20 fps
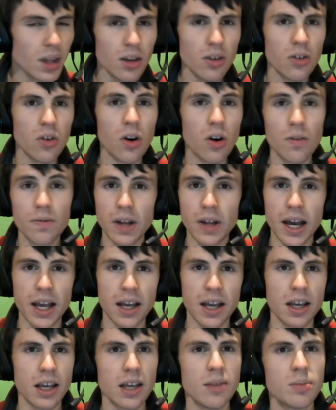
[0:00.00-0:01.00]
of
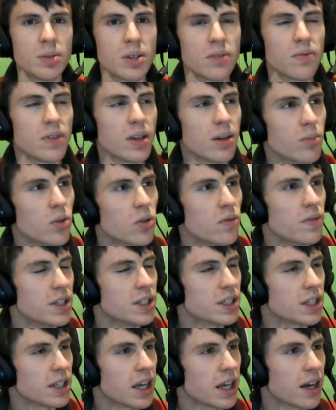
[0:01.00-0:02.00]
like heaps of their
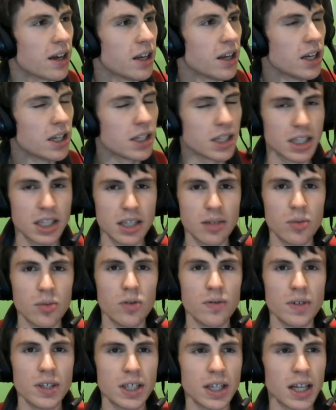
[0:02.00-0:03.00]
movies and that Disney
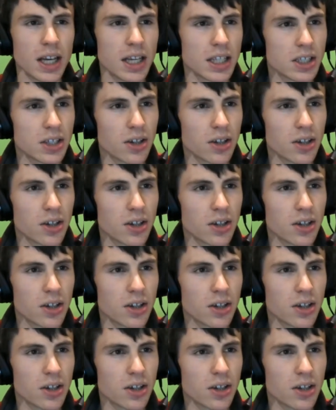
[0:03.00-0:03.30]
movies and that.